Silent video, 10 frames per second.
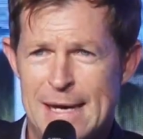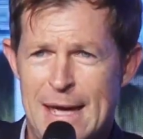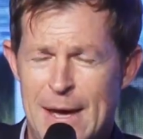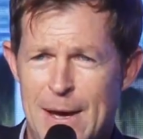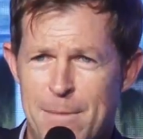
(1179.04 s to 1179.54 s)

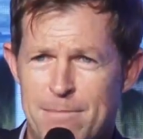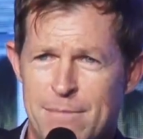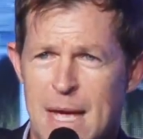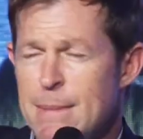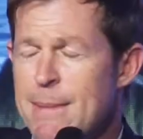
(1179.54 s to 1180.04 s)

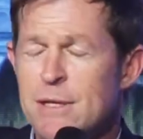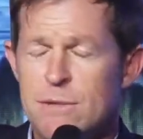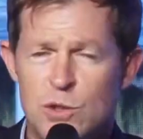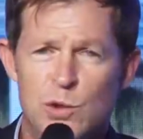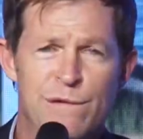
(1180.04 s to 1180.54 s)
and maybe
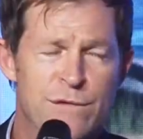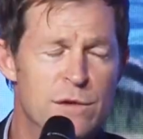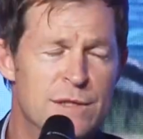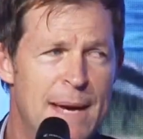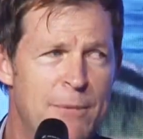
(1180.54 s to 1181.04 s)
2
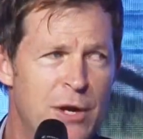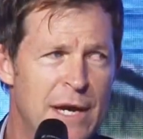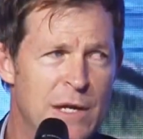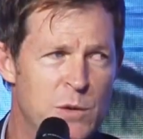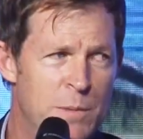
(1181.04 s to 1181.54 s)
full-time
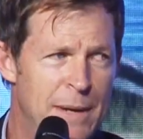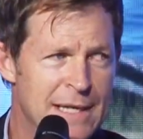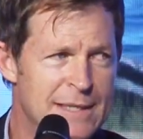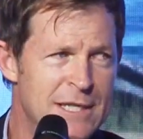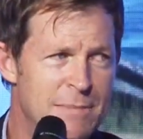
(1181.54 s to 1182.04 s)
cricketers who were
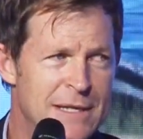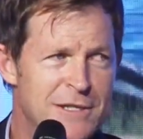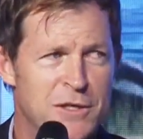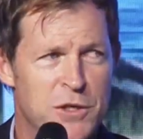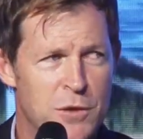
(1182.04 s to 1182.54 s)
playing 6
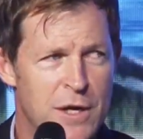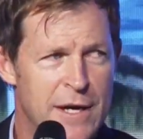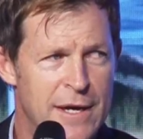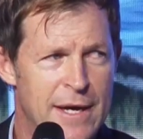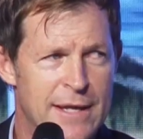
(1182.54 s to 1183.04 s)
months in the
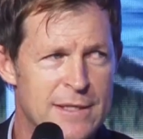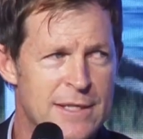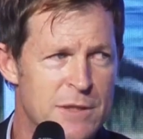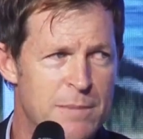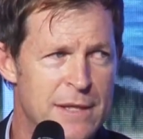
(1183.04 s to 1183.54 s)
UK and
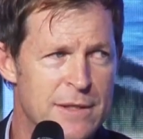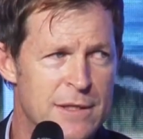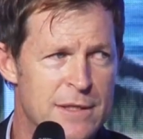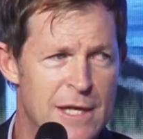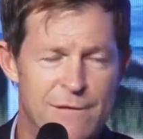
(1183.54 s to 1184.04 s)
6 months
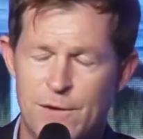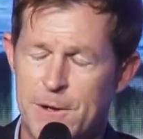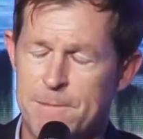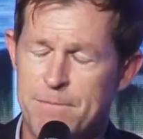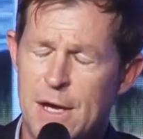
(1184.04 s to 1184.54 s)
in South
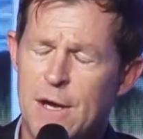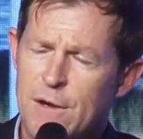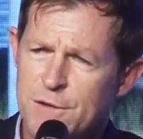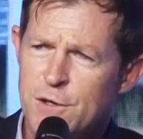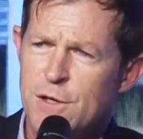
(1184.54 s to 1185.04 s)
Africa.
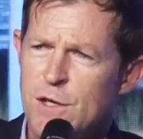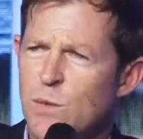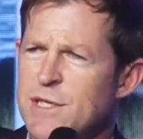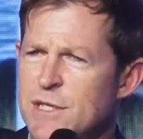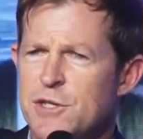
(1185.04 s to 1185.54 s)
So it
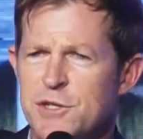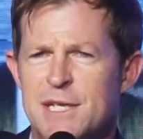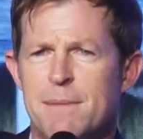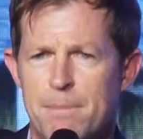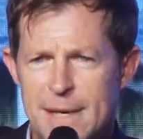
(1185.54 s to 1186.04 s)
was an
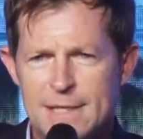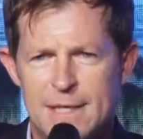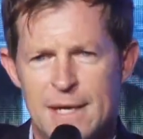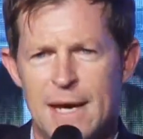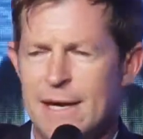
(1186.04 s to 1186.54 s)
interesting mix,
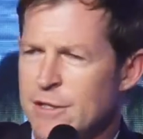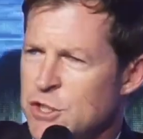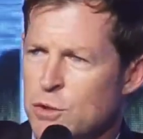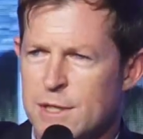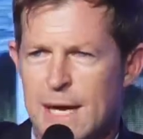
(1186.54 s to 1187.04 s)
and I
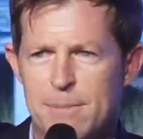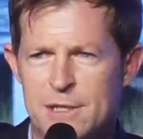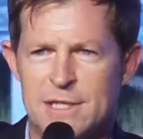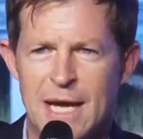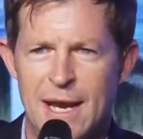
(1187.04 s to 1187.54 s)
understood
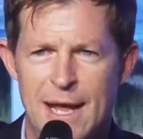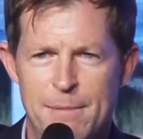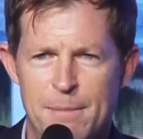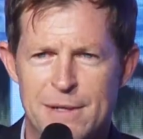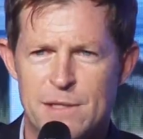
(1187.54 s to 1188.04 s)
Kepler's
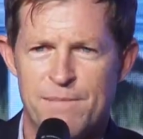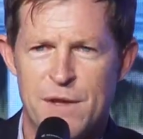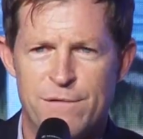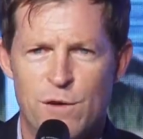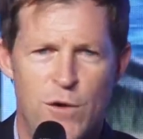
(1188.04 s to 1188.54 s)
dilemma, but
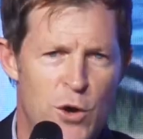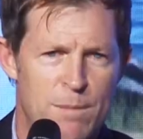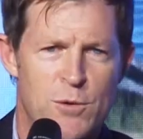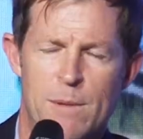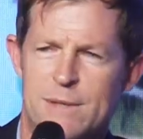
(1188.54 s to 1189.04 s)
if you've heard
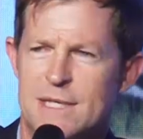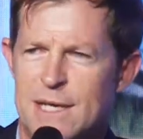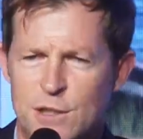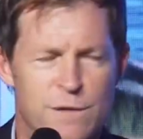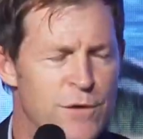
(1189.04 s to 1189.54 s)
him
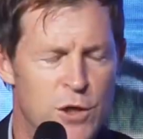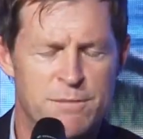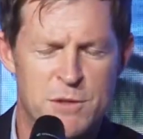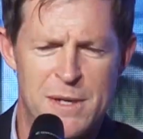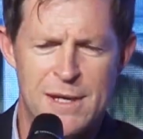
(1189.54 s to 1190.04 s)
commentate and you've heard
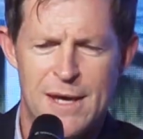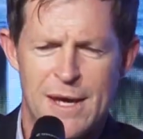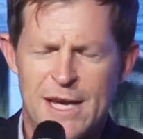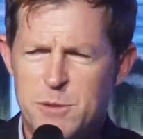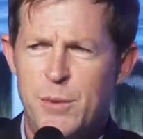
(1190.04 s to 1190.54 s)
him speak,
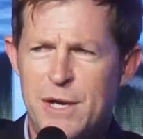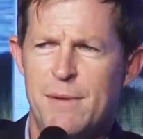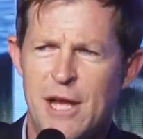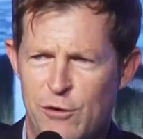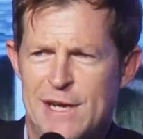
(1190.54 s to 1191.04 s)
he's
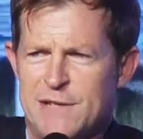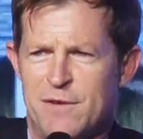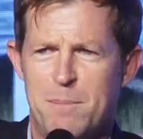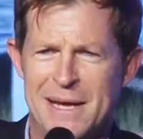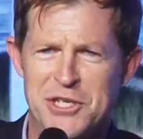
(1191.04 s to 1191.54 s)
pretty aggressive
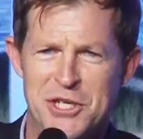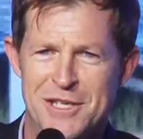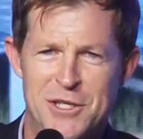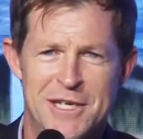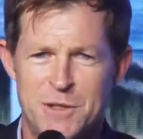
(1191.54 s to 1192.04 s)
and punchy,
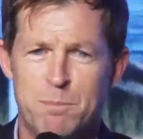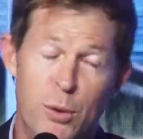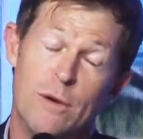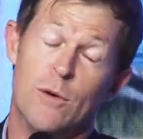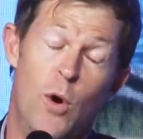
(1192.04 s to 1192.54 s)
so he doesn't
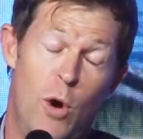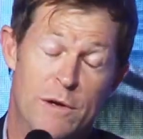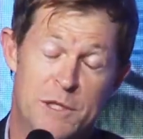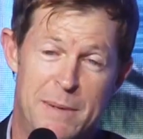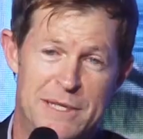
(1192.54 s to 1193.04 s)
pull or hold
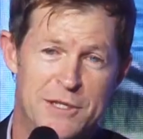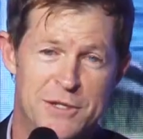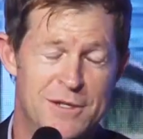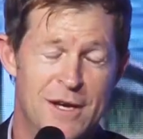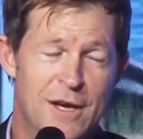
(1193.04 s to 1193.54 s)
his
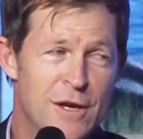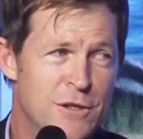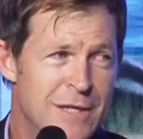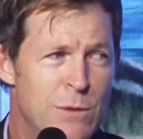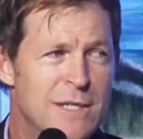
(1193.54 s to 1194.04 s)
punches.
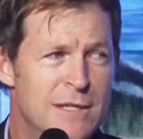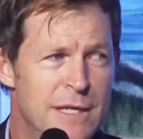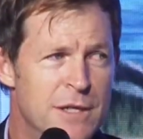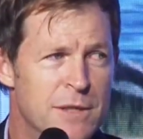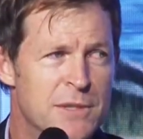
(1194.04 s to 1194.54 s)
So that was his
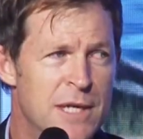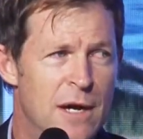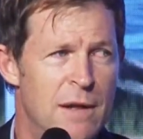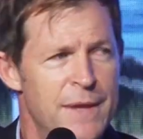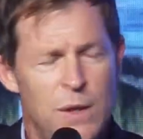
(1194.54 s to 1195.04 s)
leadership
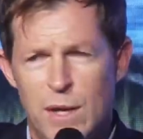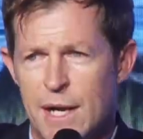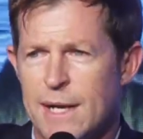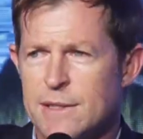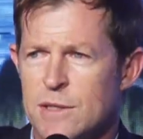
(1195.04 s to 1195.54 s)
style. Then we
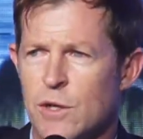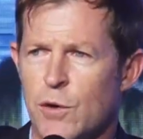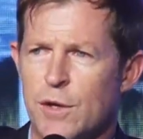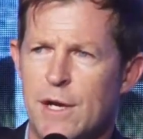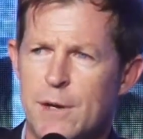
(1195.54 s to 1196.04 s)
had Hansie
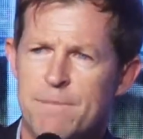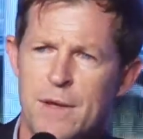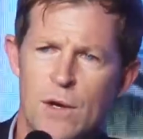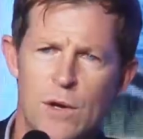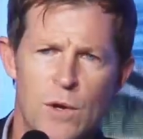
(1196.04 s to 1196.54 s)
Cronje,
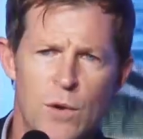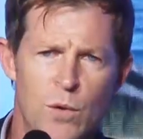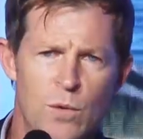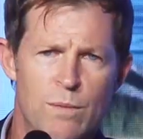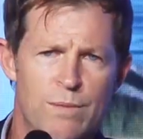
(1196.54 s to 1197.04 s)

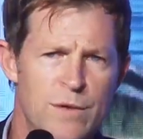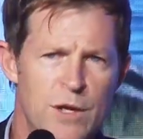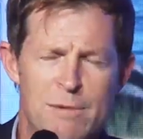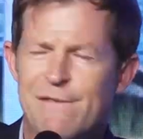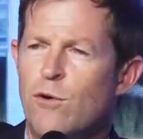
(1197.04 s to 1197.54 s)
who,
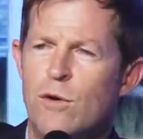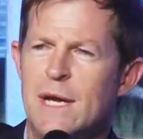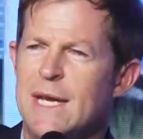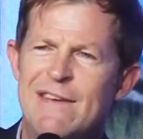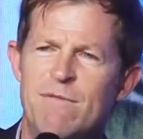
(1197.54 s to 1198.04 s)
before
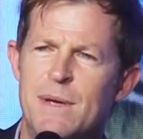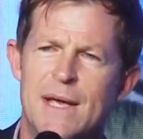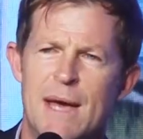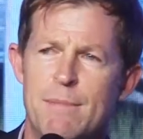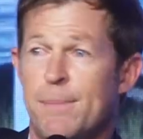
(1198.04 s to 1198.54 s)
it even
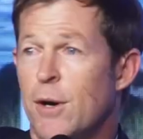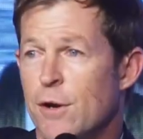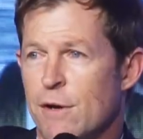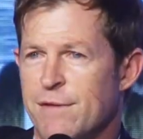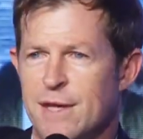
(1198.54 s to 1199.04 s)
became a
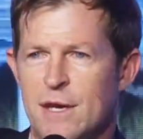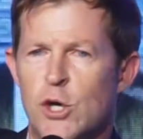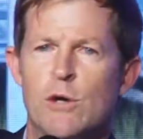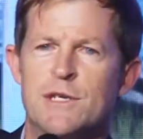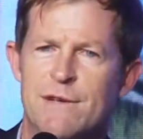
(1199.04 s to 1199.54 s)
part of the
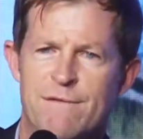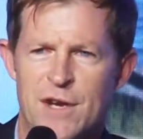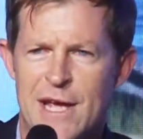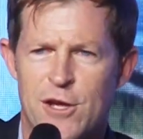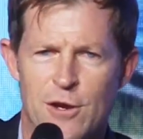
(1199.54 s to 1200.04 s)
coaching
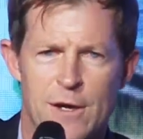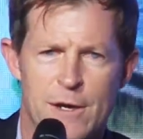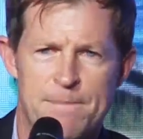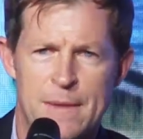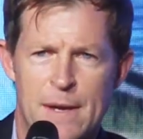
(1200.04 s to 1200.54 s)

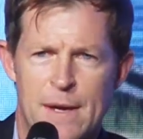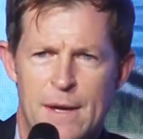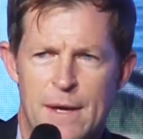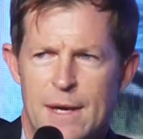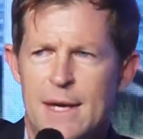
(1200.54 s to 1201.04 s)
vernacular,
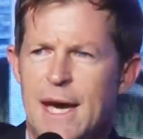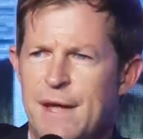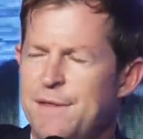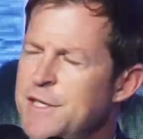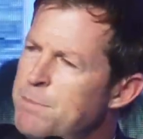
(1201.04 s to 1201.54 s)
he
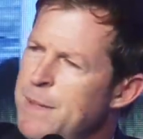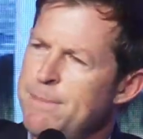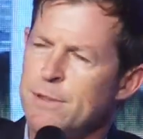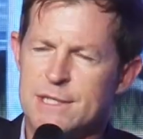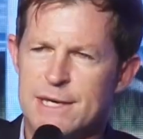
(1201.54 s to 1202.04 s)
had these
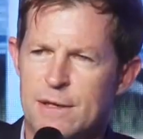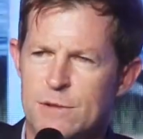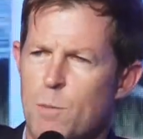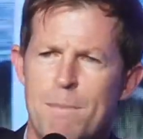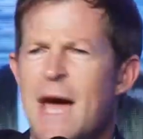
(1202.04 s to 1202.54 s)
people
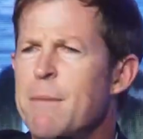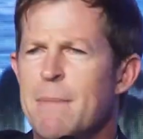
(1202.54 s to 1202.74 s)
skills or man